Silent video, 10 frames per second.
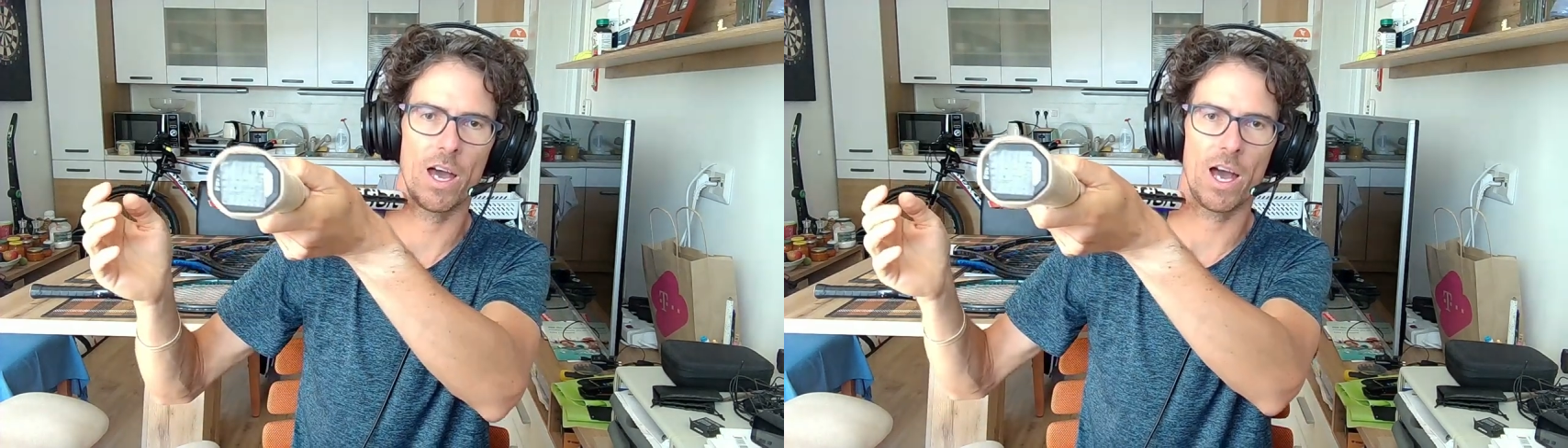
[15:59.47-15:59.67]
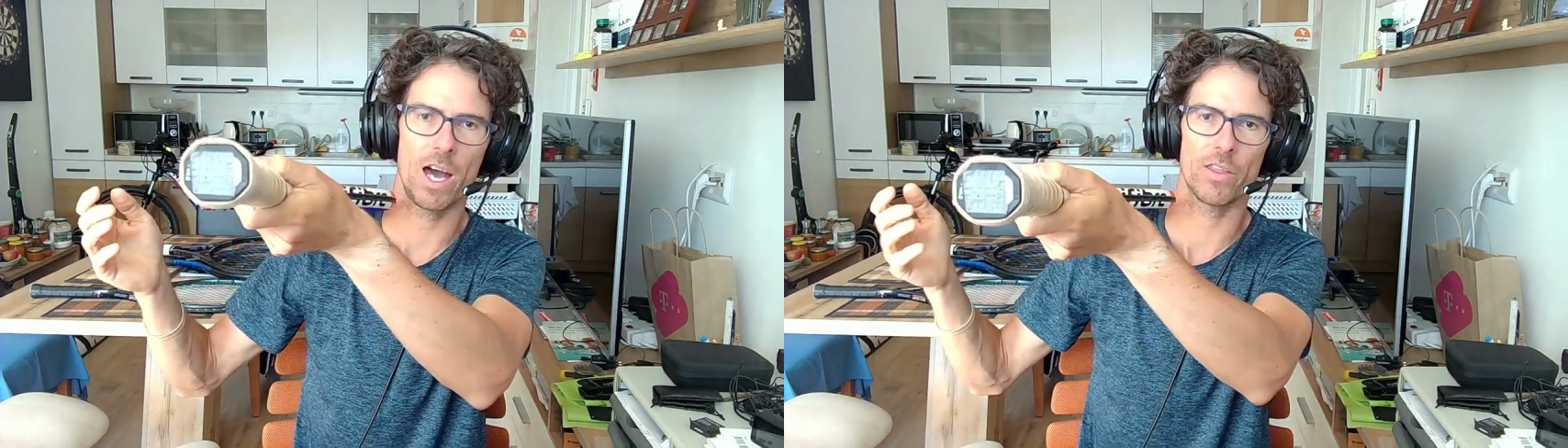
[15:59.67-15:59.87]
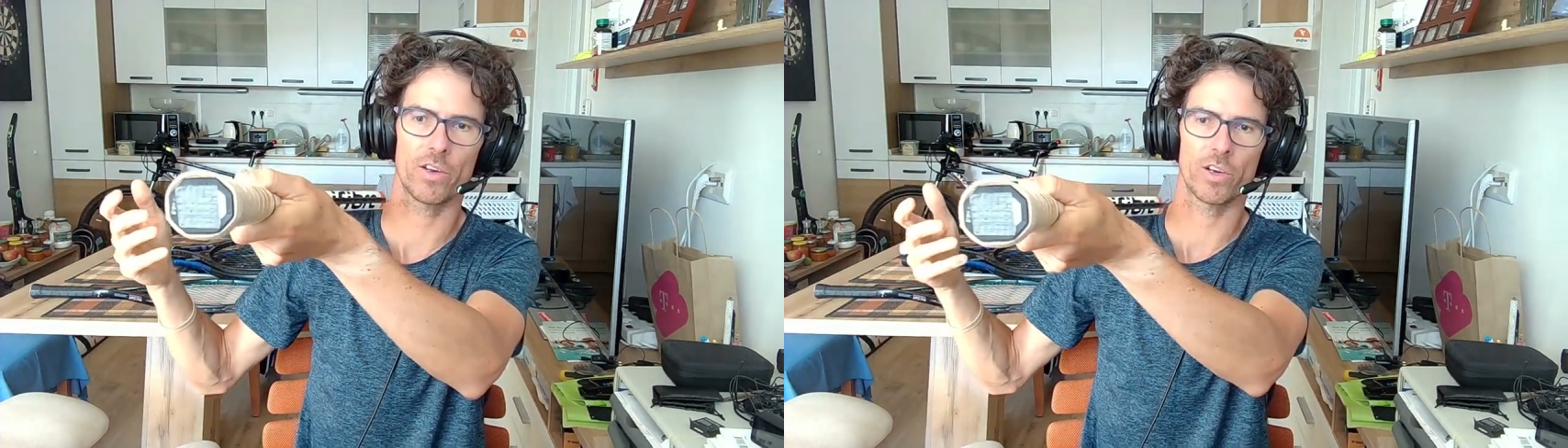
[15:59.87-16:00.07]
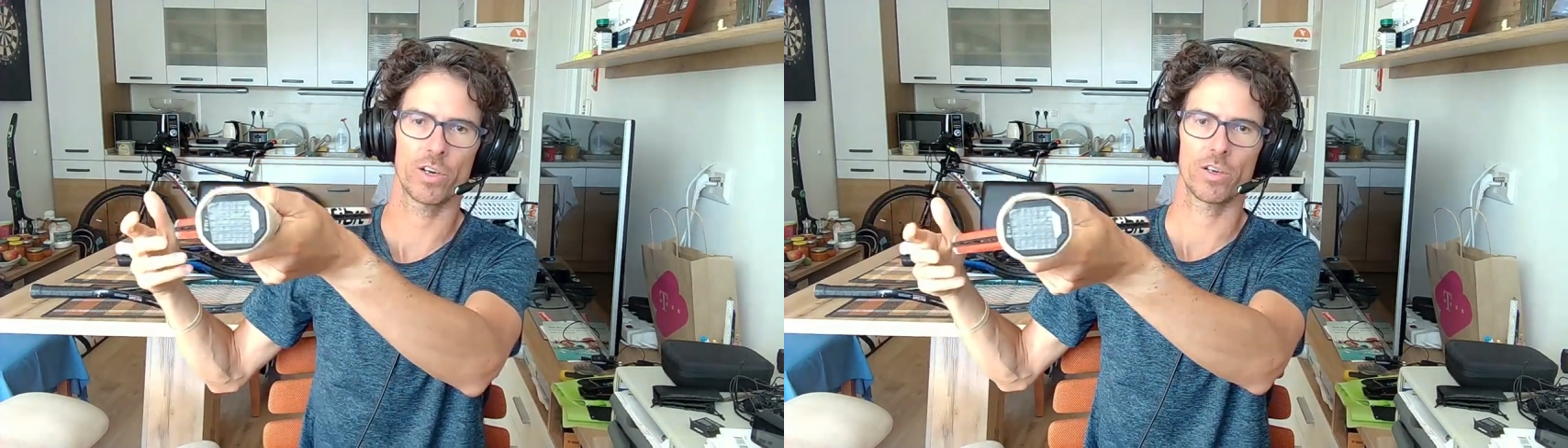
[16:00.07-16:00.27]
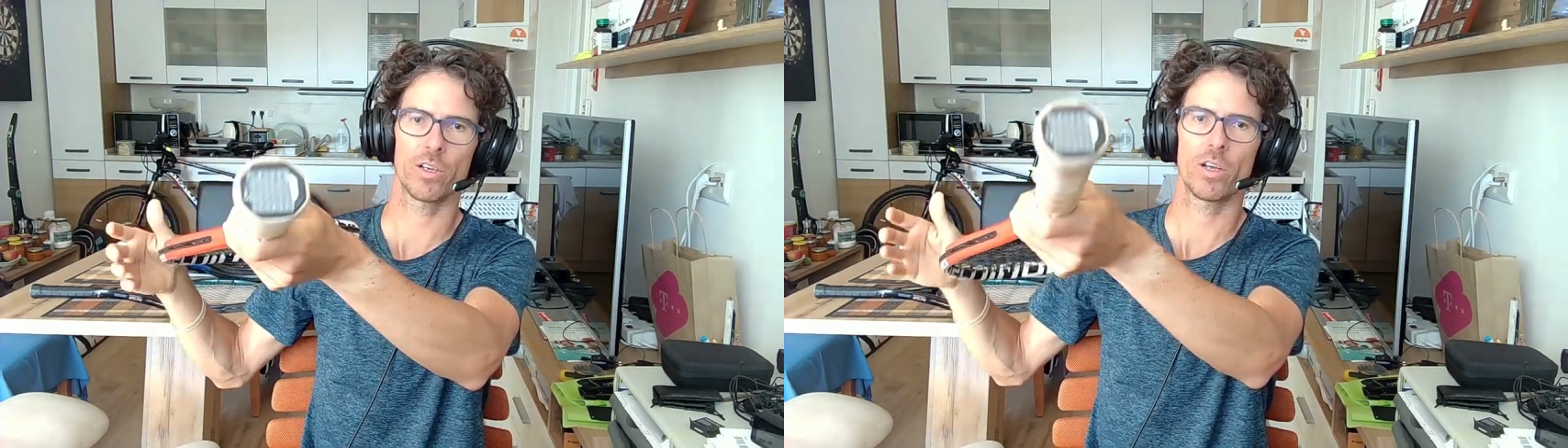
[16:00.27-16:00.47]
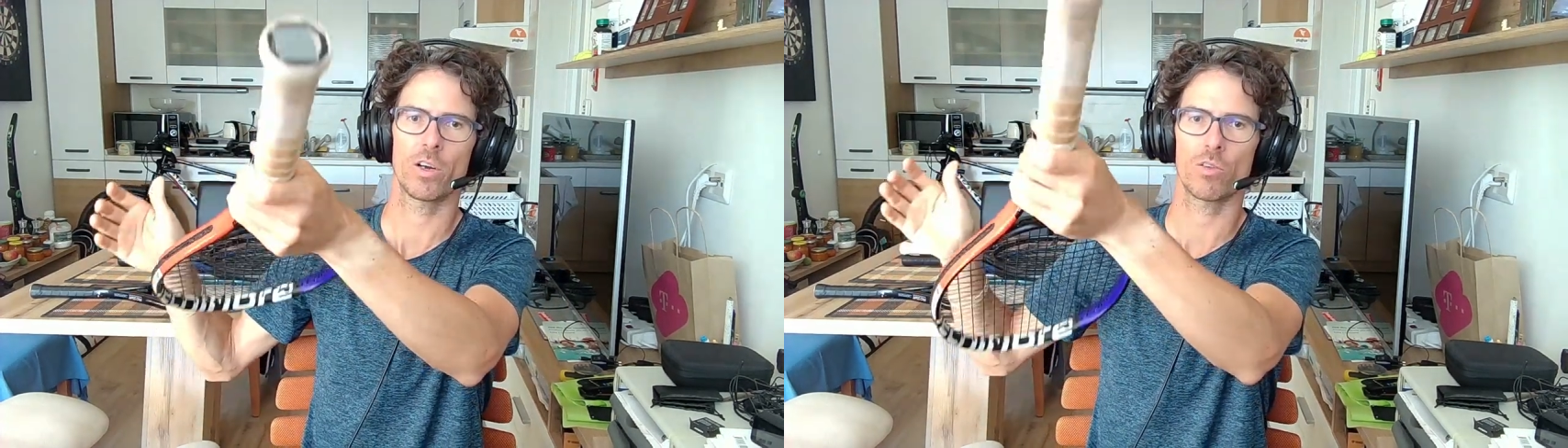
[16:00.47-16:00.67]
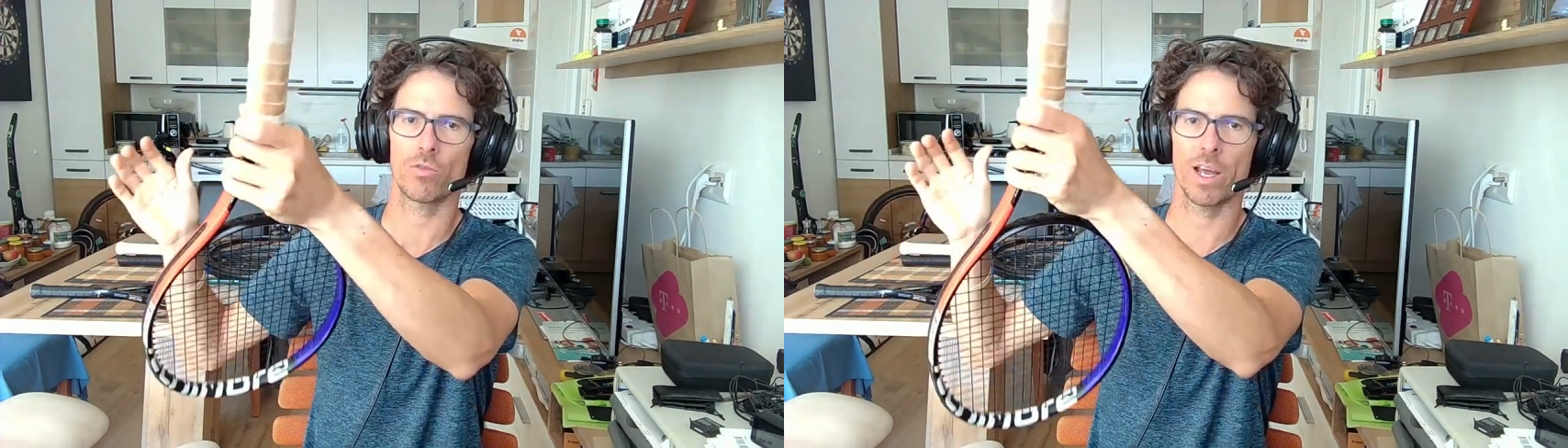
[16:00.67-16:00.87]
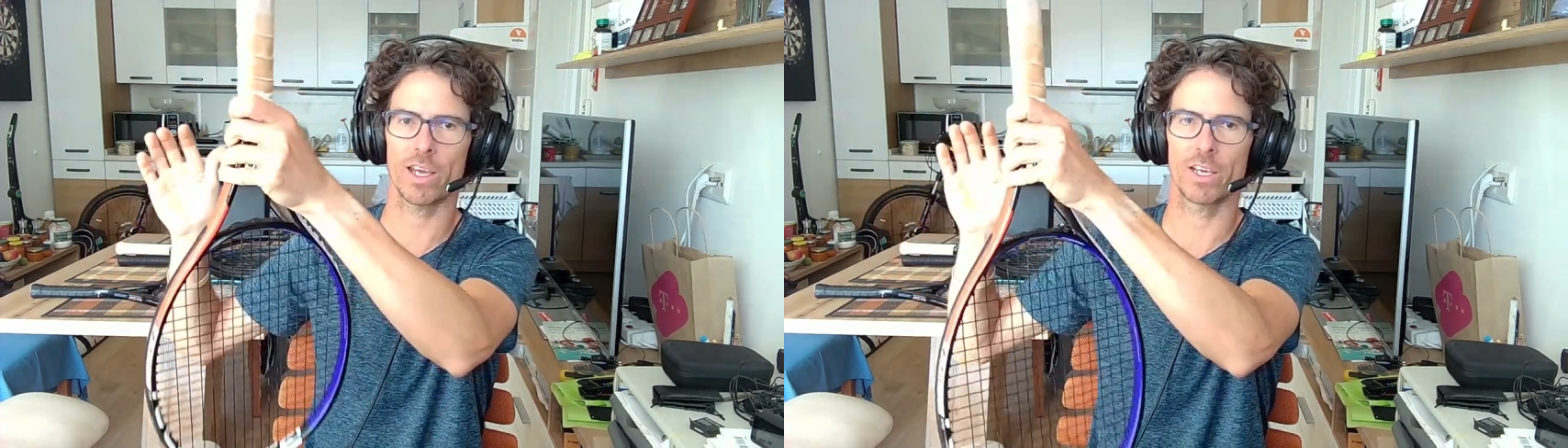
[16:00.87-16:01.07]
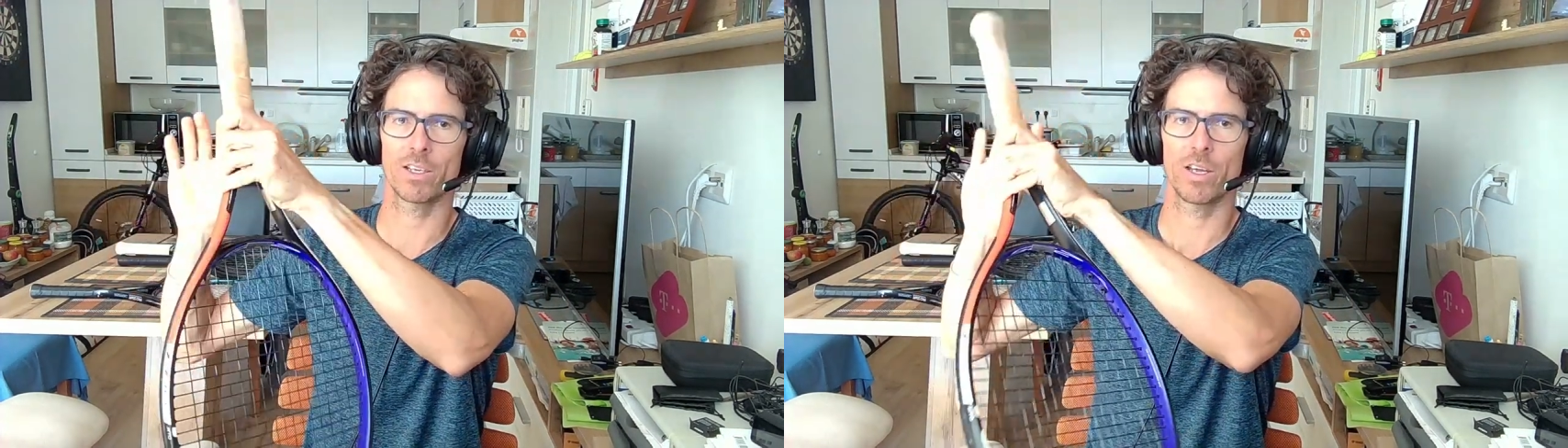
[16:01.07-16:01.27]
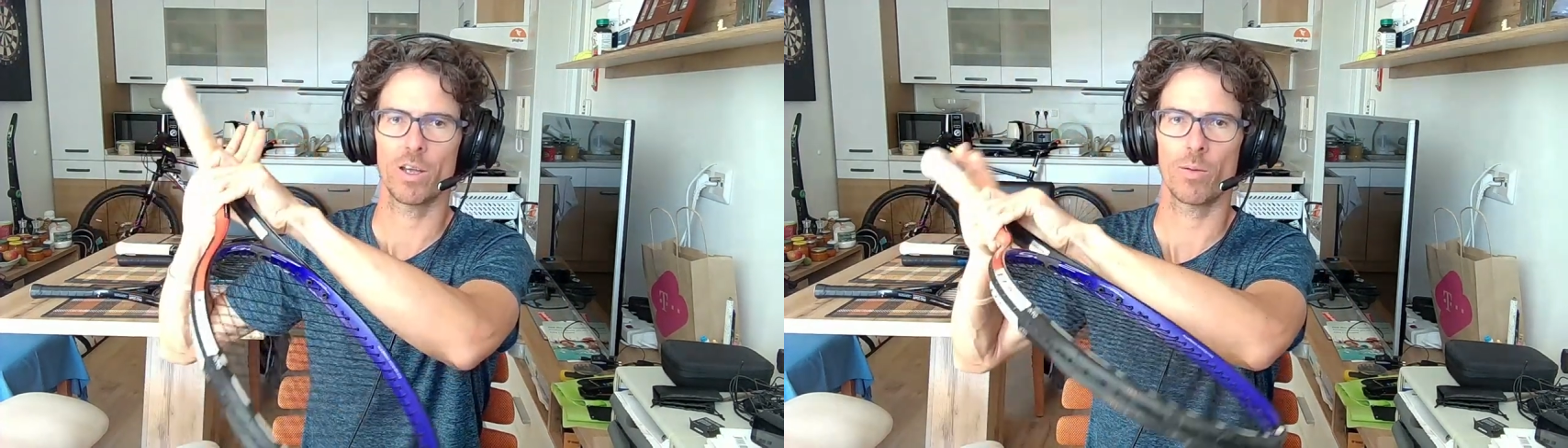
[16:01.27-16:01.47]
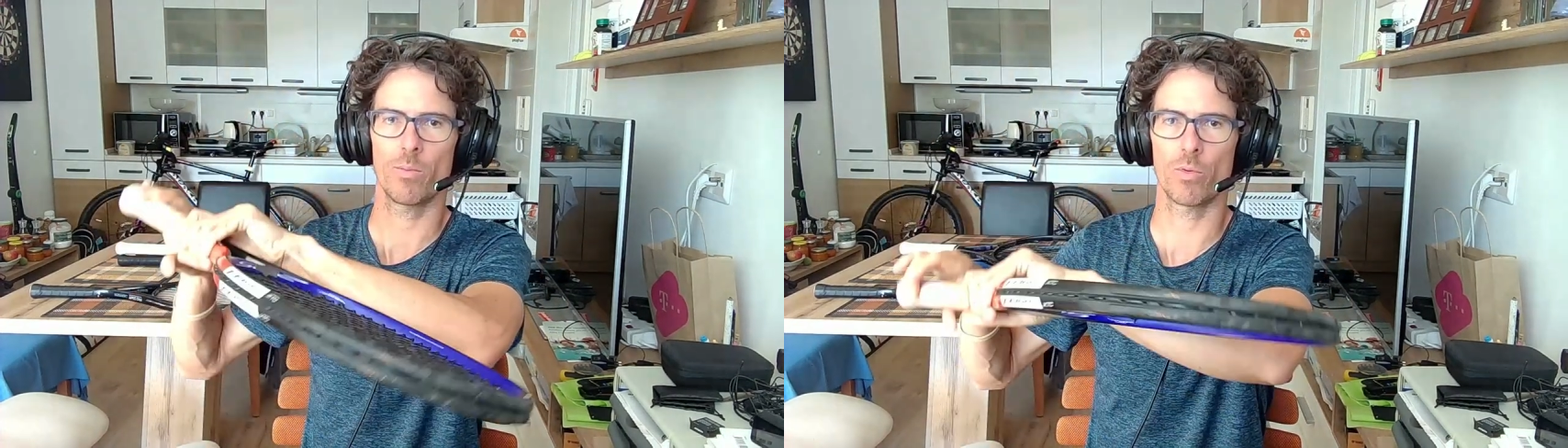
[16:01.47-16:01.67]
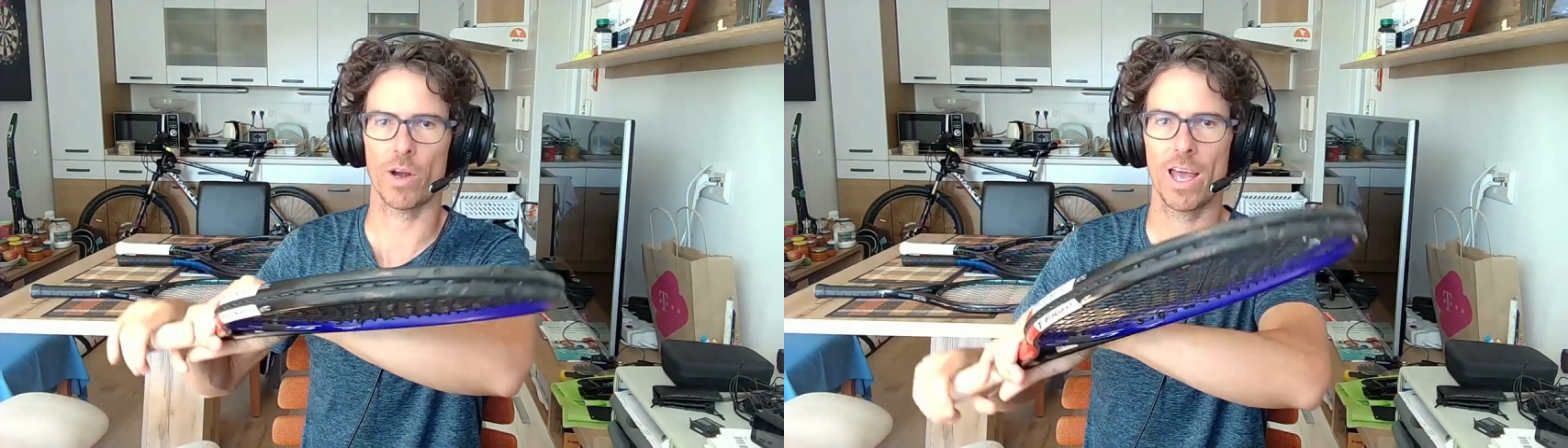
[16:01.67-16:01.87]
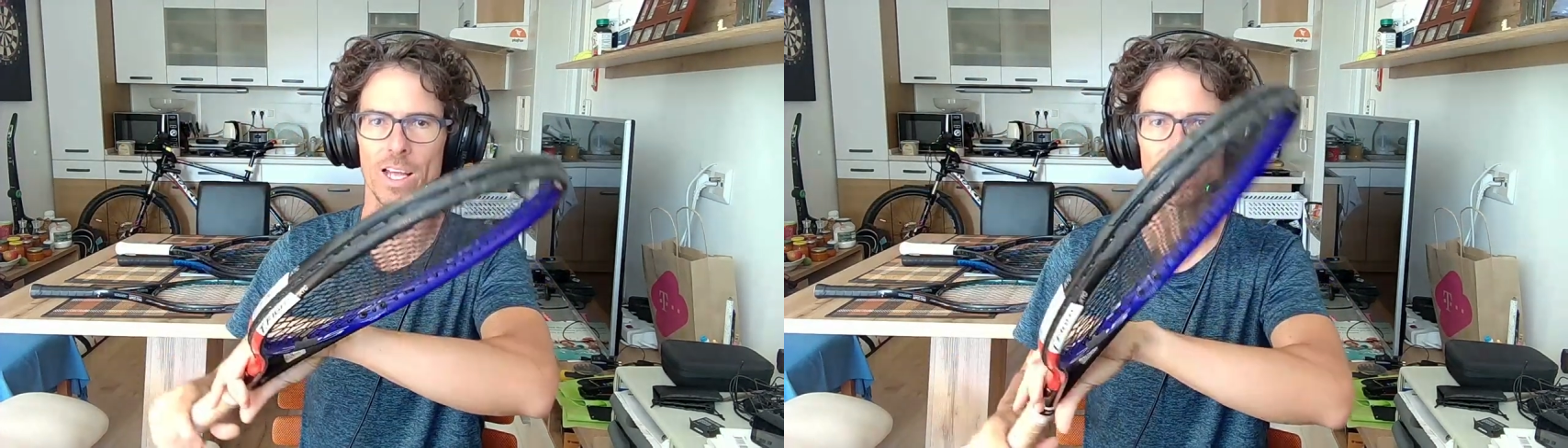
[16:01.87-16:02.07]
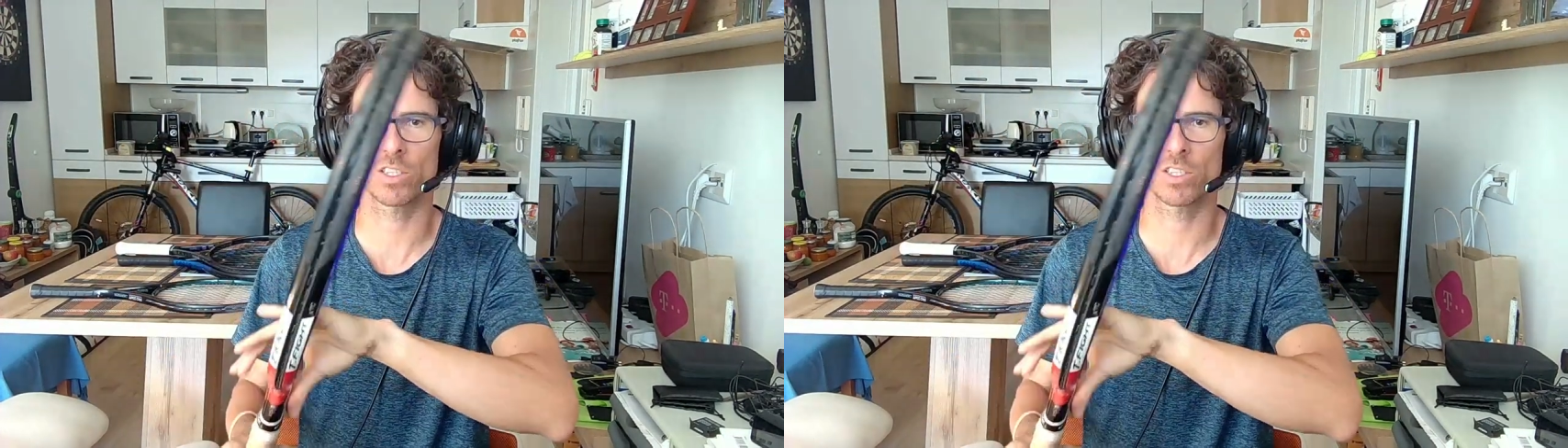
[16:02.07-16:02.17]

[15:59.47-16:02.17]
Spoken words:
other racket brands.